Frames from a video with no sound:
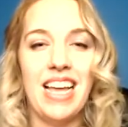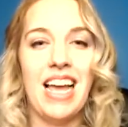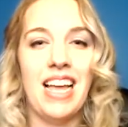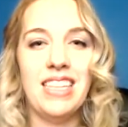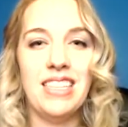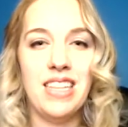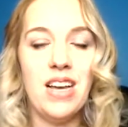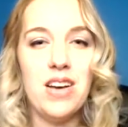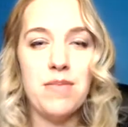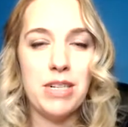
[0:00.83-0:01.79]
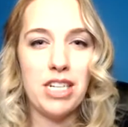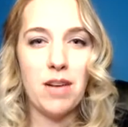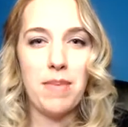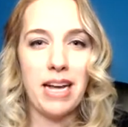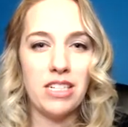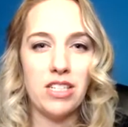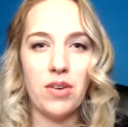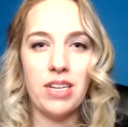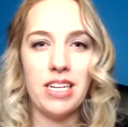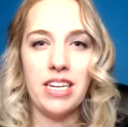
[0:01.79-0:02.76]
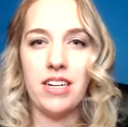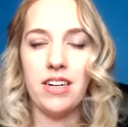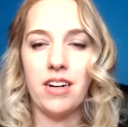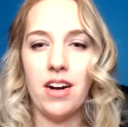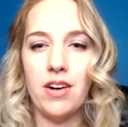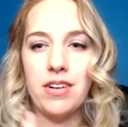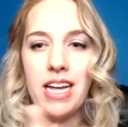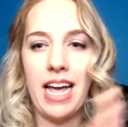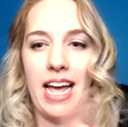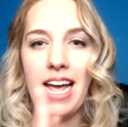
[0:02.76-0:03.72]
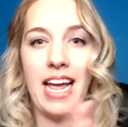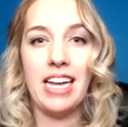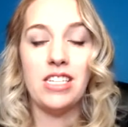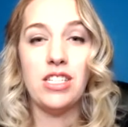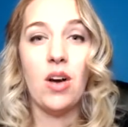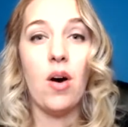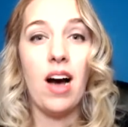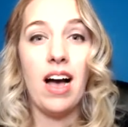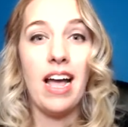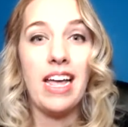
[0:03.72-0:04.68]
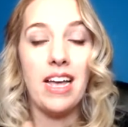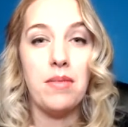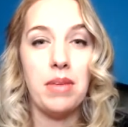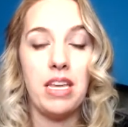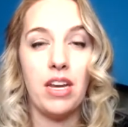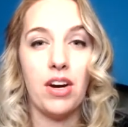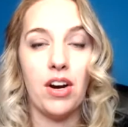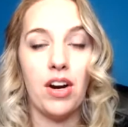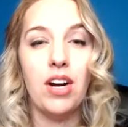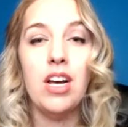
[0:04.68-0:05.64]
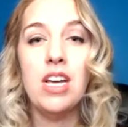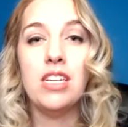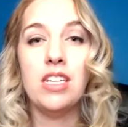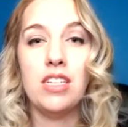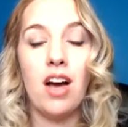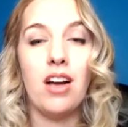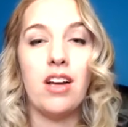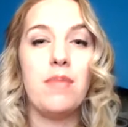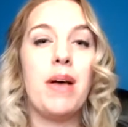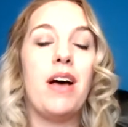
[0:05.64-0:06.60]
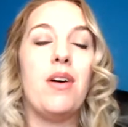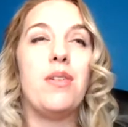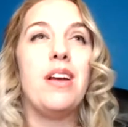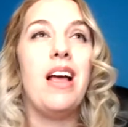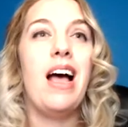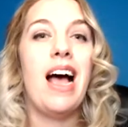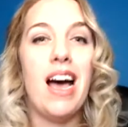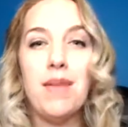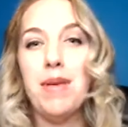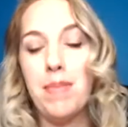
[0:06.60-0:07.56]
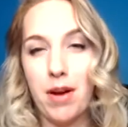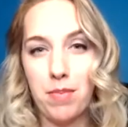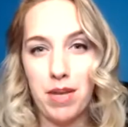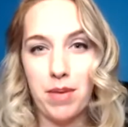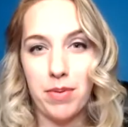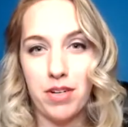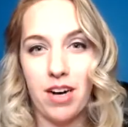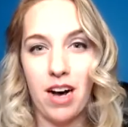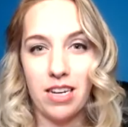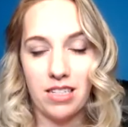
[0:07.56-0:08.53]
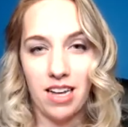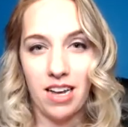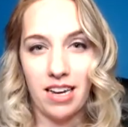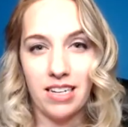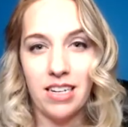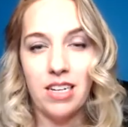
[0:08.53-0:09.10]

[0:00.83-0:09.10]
Hello, Michelle Baxo here. Okay, so I am here to talk about how to meet better people online.